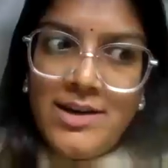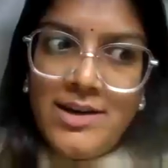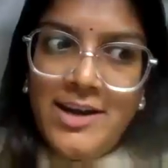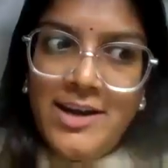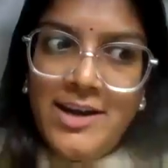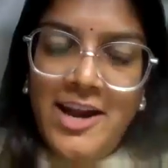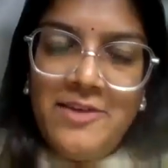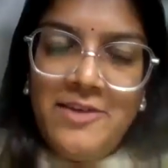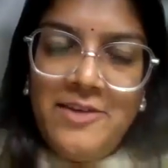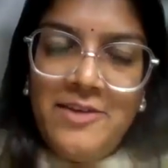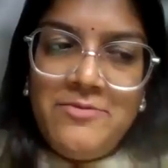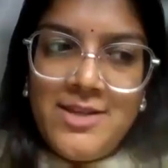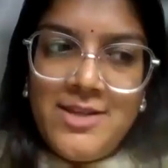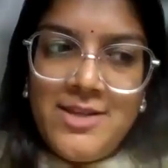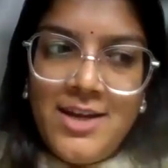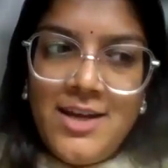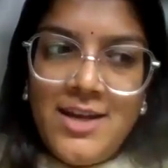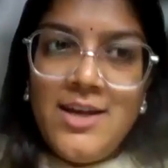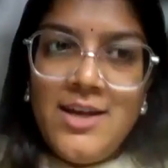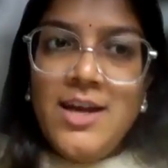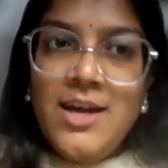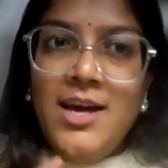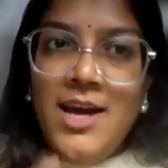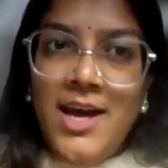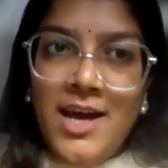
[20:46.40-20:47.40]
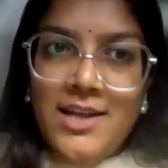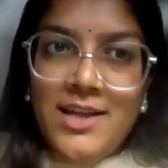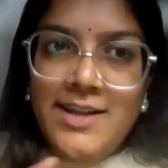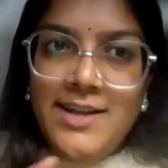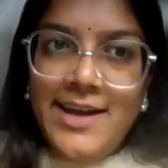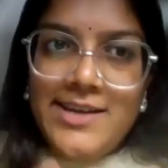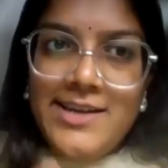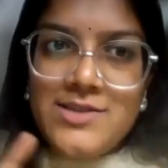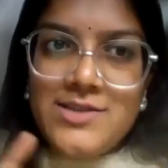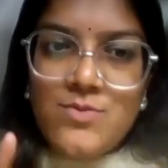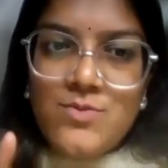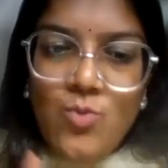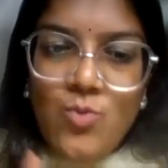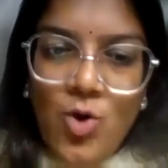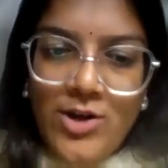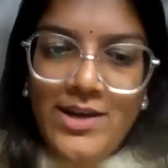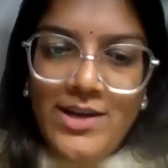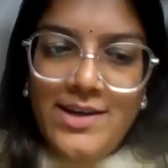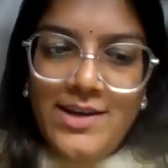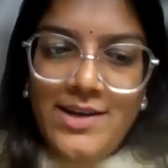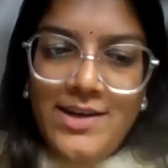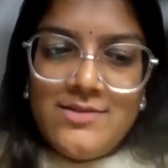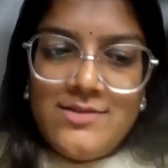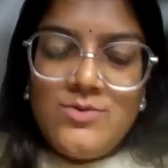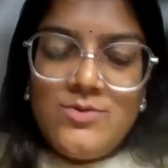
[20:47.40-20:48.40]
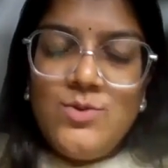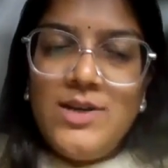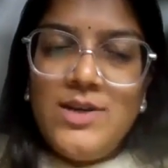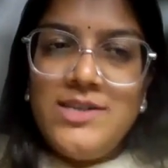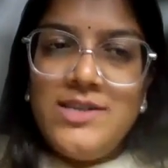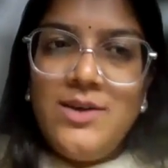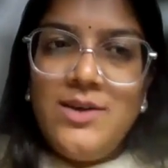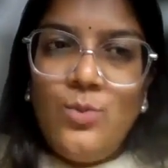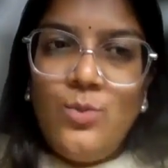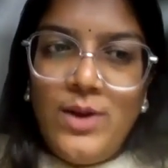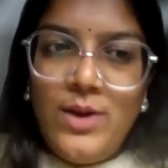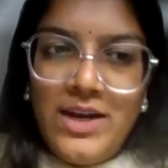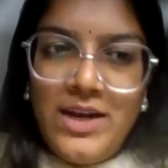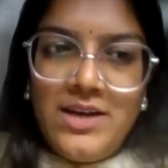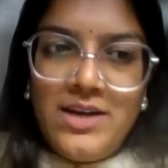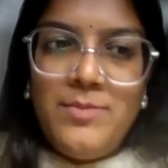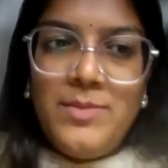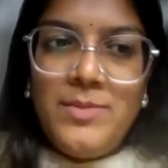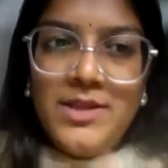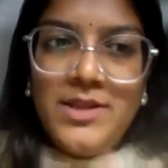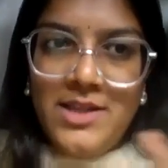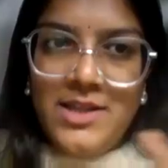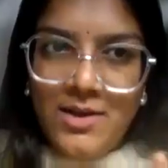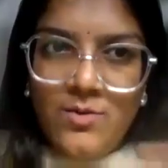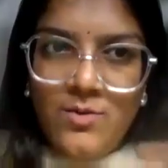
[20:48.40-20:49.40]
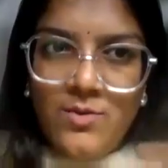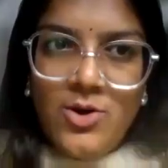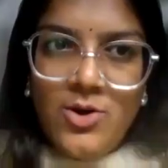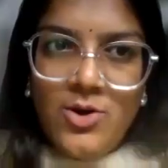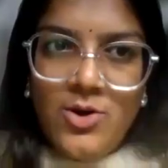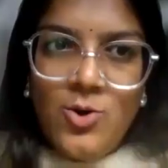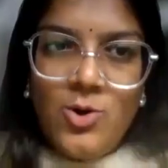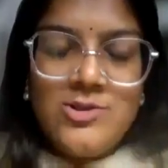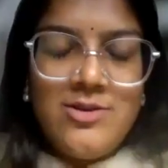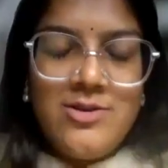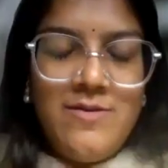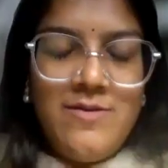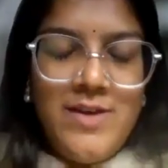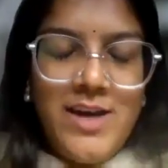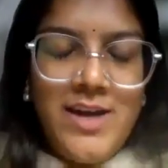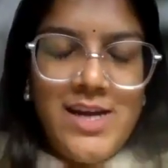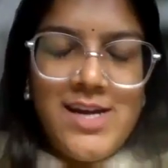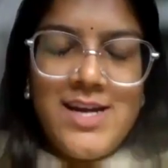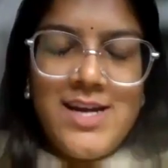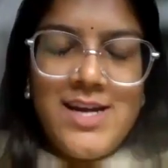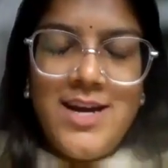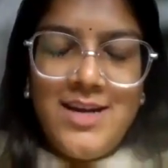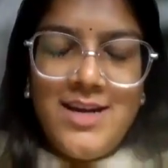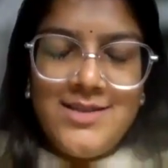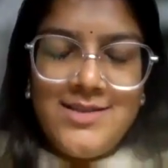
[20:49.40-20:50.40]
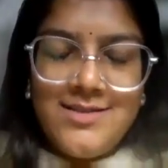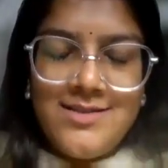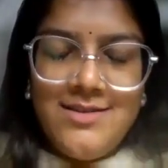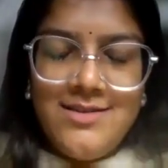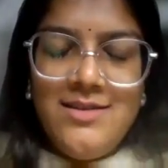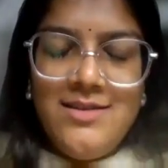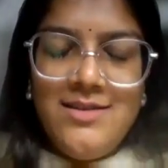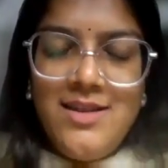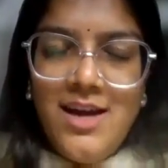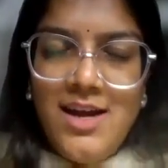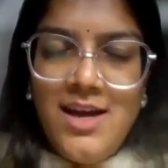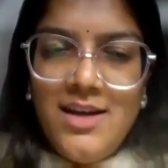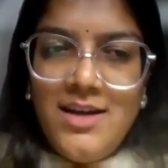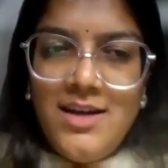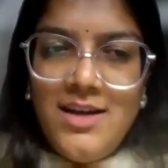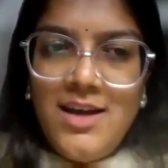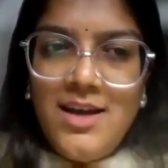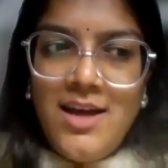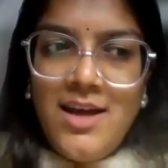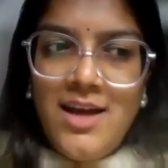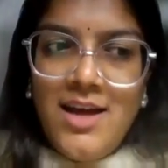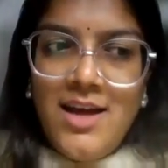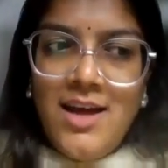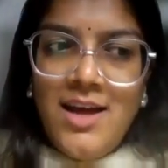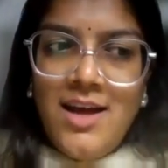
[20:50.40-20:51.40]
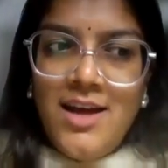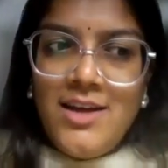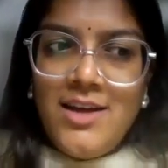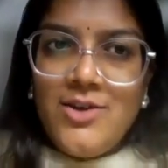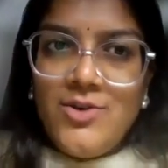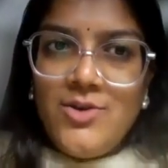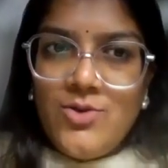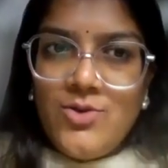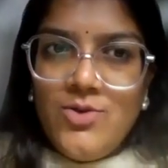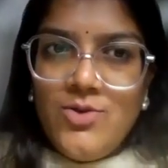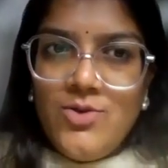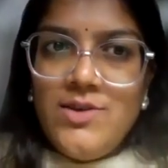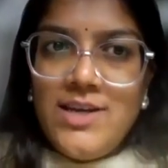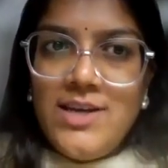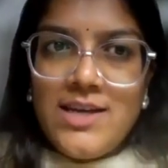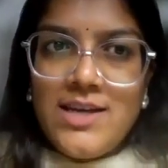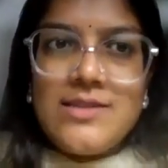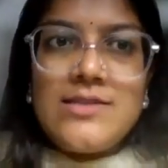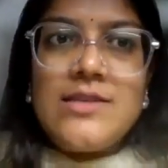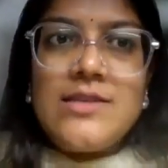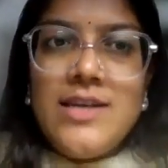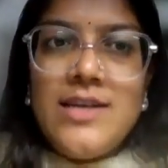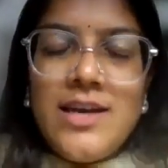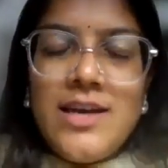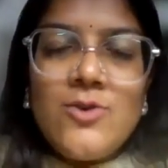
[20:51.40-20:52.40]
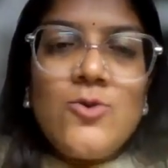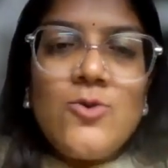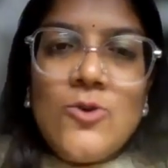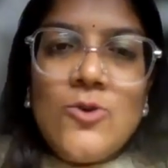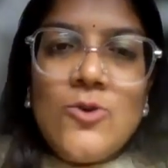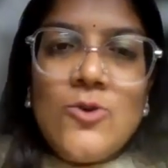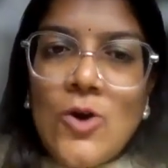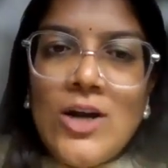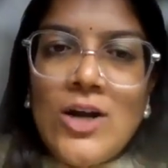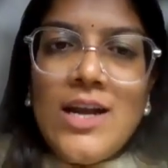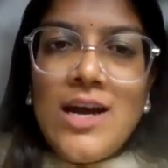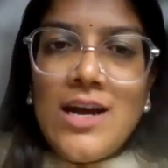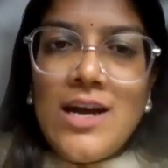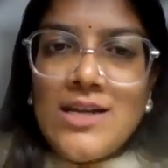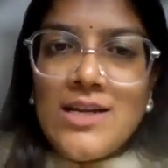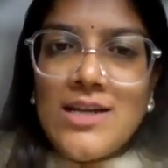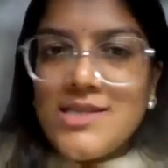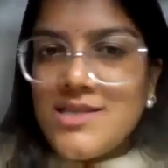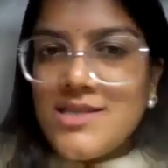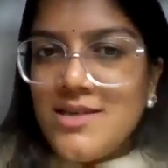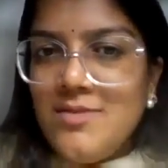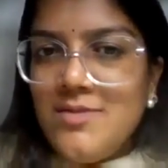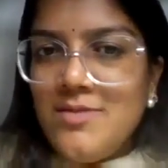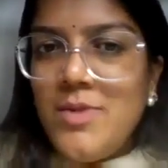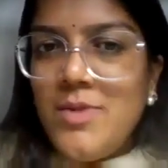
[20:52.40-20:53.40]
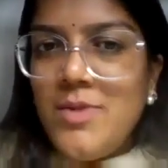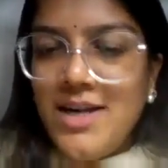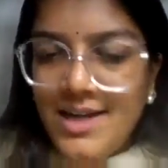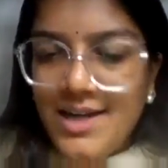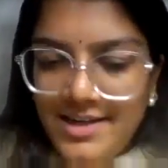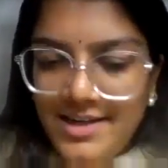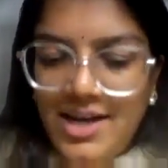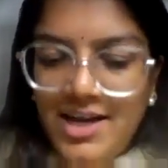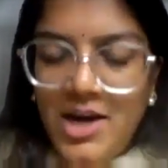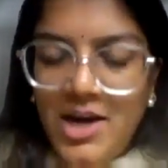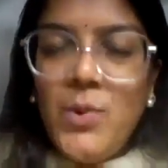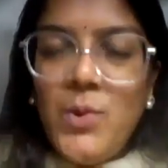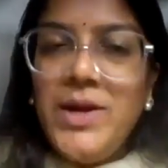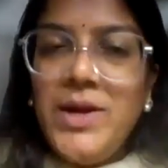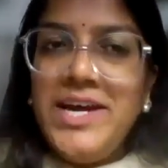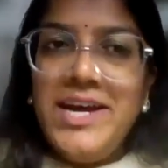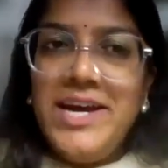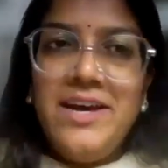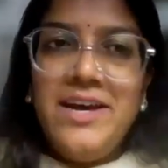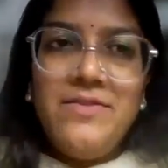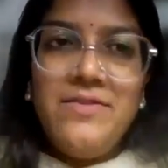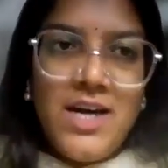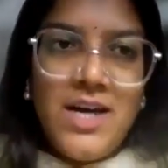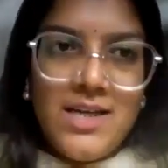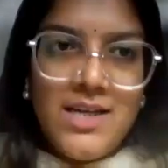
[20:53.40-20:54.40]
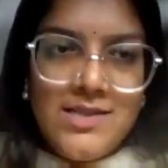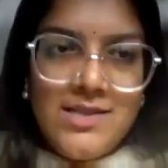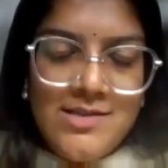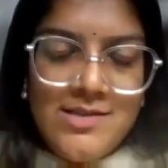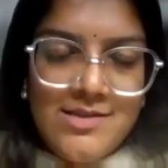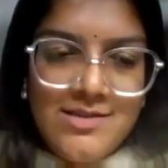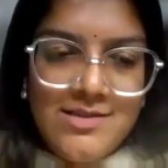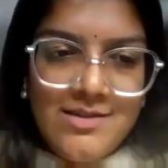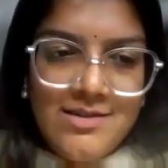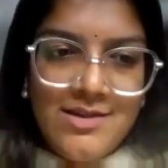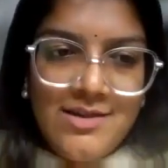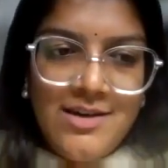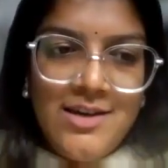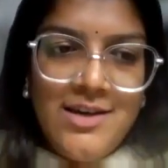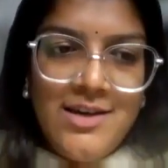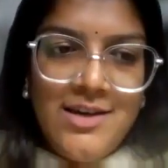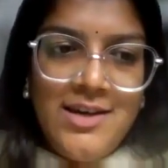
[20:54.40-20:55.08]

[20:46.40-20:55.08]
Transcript: and everything. And next morning, as soon as I wake up and they were also awake, I answered that, yesterday I could not answer, but now I have answer.